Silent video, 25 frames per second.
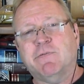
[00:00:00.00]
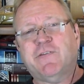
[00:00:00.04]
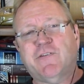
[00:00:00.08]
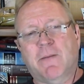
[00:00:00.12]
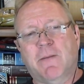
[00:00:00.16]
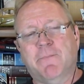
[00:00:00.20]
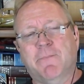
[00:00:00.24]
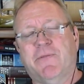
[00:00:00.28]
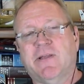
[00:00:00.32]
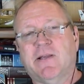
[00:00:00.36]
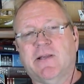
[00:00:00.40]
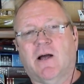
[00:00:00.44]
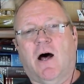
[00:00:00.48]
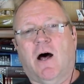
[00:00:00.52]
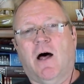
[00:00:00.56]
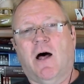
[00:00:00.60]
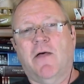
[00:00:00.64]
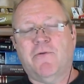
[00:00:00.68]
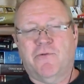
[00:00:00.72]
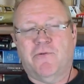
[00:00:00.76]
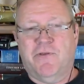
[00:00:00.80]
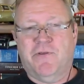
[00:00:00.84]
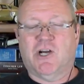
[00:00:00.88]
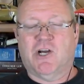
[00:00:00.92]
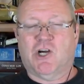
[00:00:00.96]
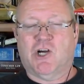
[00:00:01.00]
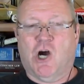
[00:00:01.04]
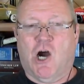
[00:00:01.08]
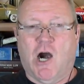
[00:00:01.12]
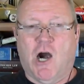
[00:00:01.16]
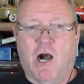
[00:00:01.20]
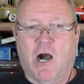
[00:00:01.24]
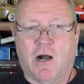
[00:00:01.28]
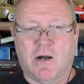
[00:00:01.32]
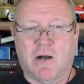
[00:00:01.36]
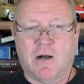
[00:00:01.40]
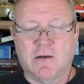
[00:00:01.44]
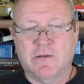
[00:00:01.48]
something other than a
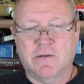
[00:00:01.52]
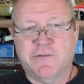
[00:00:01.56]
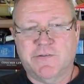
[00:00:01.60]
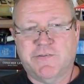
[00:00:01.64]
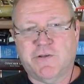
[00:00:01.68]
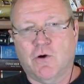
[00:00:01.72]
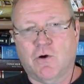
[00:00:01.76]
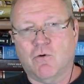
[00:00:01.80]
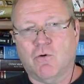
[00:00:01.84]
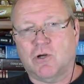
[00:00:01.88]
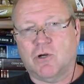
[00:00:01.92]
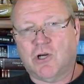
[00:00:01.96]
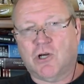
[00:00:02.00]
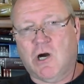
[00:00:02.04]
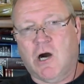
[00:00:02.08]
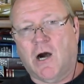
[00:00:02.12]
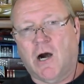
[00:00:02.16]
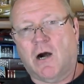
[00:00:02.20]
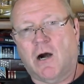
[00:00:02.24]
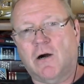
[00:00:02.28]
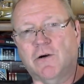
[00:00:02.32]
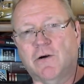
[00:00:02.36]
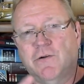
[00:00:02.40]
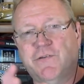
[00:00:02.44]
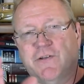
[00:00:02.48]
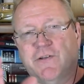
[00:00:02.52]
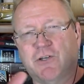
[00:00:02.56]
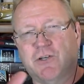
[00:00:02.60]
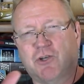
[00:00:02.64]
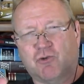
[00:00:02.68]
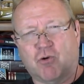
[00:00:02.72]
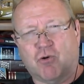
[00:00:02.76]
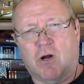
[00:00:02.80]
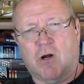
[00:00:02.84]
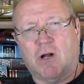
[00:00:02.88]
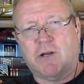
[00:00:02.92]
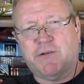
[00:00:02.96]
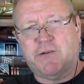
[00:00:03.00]
car. So cars and
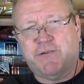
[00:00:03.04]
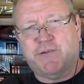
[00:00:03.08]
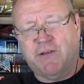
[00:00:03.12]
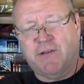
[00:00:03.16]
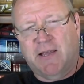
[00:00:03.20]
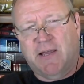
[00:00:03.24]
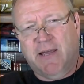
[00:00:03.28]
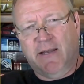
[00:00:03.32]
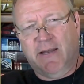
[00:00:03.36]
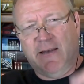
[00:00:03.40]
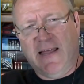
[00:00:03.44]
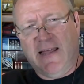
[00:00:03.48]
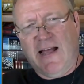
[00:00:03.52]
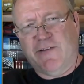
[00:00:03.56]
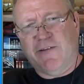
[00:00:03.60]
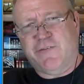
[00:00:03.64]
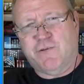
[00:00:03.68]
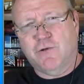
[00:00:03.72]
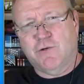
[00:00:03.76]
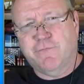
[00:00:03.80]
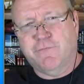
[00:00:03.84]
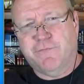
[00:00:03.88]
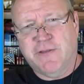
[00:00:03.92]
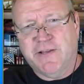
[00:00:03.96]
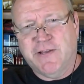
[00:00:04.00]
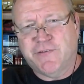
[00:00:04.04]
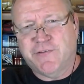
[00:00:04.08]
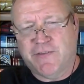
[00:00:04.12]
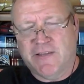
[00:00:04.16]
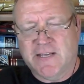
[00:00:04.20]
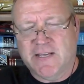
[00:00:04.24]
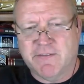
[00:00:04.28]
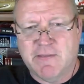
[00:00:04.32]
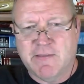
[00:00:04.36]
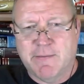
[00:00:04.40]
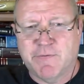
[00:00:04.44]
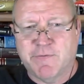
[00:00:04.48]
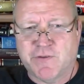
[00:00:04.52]
trucks and SUVs,
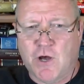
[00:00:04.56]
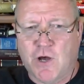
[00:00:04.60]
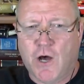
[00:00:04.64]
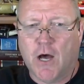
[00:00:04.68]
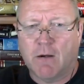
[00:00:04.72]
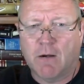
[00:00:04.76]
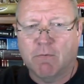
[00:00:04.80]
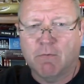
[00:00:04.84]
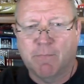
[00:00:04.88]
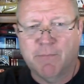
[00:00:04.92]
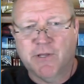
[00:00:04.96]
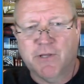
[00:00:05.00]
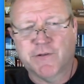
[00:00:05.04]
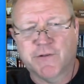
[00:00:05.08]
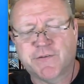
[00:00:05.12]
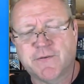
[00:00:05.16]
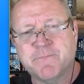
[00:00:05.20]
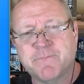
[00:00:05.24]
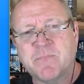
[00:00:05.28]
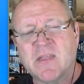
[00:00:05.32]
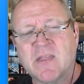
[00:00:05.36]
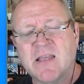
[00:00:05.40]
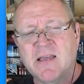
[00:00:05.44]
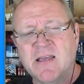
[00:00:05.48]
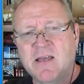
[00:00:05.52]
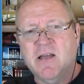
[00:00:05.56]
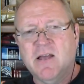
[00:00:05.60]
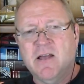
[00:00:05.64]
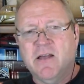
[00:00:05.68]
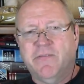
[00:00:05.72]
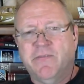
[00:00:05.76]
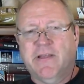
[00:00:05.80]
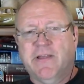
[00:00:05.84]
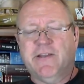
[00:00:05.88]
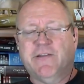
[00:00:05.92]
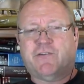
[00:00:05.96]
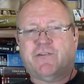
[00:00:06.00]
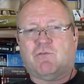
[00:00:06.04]
think of them as automobiles.
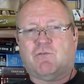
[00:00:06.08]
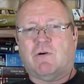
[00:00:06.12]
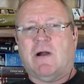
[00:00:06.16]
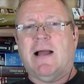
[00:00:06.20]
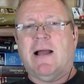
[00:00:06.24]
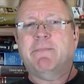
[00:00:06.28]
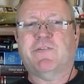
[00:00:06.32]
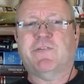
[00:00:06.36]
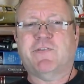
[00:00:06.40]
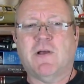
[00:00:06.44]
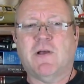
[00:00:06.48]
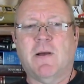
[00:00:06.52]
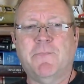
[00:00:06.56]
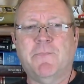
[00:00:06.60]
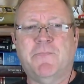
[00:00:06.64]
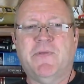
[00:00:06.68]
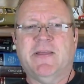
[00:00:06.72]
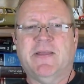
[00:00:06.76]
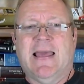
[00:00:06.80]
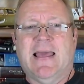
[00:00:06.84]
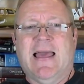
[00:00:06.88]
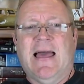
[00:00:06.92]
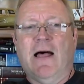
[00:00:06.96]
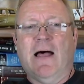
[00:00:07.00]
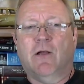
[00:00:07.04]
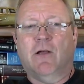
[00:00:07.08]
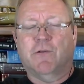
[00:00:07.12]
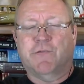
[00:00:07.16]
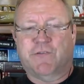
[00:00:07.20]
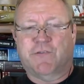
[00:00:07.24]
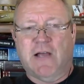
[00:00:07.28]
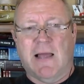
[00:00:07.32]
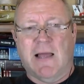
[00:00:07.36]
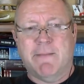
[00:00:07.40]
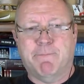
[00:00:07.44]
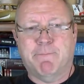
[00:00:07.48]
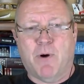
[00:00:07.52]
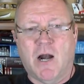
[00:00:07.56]
They describe something else.
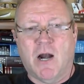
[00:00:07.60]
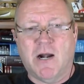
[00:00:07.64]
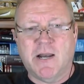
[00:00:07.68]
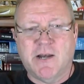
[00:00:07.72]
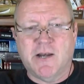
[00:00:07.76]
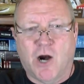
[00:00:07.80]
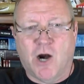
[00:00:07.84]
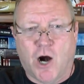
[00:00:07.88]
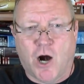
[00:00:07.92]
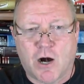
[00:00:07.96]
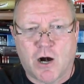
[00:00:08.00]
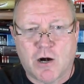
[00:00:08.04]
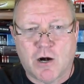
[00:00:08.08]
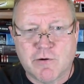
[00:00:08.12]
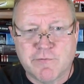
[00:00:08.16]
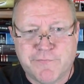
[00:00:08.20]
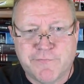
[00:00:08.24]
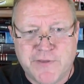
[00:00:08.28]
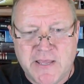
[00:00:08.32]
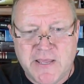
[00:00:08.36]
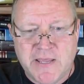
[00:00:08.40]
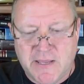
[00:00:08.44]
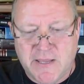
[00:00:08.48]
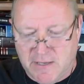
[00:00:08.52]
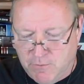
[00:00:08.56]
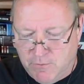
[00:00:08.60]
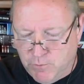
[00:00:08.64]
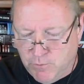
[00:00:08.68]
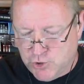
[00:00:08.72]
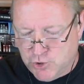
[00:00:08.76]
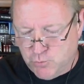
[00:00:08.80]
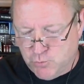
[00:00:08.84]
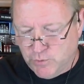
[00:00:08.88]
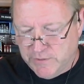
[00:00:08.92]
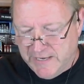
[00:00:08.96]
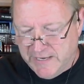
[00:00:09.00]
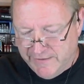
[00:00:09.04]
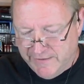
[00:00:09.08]
I bought an RV,
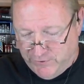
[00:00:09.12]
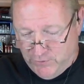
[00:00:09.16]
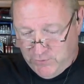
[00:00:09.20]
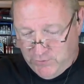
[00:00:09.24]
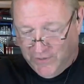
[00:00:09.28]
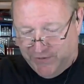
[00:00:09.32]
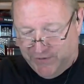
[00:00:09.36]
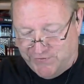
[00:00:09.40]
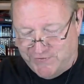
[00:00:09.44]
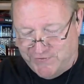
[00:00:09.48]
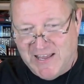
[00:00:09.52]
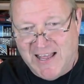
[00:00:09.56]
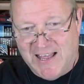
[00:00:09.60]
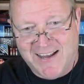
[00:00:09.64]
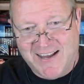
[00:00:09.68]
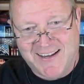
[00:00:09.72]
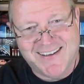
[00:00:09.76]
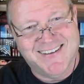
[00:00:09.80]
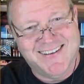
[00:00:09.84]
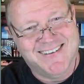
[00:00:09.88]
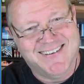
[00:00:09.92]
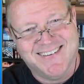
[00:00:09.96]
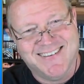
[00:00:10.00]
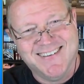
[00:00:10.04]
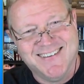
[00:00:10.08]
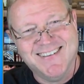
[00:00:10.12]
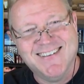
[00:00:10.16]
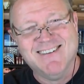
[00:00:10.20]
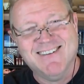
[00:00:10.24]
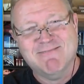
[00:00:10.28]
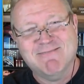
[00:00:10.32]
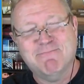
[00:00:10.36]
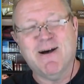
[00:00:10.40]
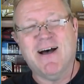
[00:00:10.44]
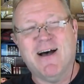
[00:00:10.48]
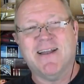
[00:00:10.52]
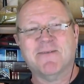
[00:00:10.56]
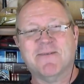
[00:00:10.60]
which we'll get to in a second.
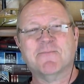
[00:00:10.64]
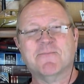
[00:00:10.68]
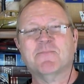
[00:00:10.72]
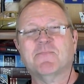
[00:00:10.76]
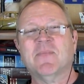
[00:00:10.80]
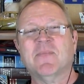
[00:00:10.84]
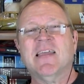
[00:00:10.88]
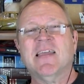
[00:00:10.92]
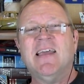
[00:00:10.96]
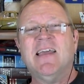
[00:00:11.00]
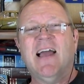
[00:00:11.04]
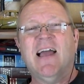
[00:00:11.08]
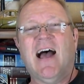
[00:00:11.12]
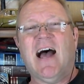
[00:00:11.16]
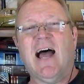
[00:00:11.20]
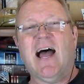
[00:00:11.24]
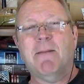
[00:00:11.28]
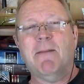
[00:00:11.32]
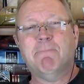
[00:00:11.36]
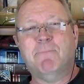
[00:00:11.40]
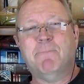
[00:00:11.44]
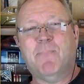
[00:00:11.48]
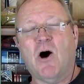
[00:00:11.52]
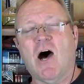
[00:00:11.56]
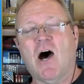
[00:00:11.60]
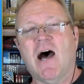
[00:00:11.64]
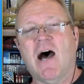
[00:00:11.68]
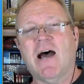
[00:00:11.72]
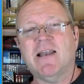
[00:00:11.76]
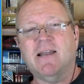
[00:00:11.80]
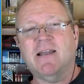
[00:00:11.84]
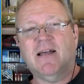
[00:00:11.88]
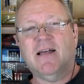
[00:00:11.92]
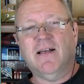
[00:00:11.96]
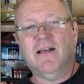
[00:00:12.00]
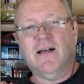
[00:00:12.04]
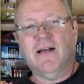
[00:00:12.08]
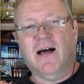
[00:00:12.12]
But I bought
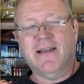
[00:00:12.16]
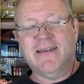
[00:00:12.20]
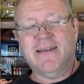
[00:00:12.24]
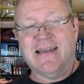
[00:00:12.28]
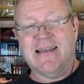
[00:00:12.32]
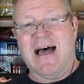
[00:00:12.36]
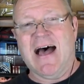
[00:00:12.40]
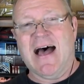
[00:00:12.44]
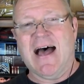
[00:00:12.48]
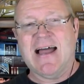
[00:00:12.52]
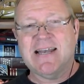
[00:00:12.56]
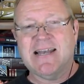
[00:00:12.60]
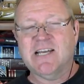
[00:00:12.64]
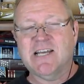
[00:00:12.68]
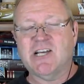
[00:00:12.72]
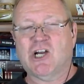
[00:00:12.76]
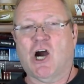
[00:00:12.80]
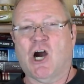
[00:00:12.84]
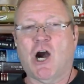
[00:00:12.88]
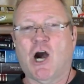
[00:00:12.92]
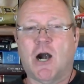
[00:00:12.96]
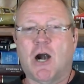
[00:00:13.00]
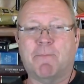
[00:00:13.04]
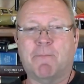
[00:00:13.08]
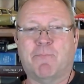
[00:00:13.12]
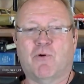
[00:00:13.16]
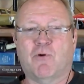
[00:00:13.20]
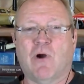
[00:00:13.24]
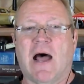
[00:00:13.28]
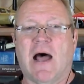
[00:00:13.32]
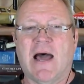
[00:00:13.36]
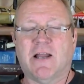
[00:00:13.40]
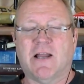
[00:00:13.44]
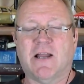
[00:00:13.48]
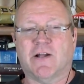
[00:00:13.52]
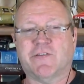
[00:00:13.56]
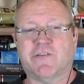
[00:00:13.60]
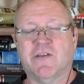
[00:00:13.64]
a non-car
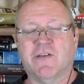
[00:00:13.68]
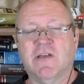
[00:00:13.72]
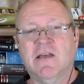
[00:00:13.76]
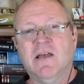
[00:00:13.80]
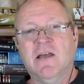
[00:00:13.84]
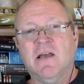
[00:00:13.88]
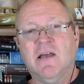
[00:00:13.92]
product.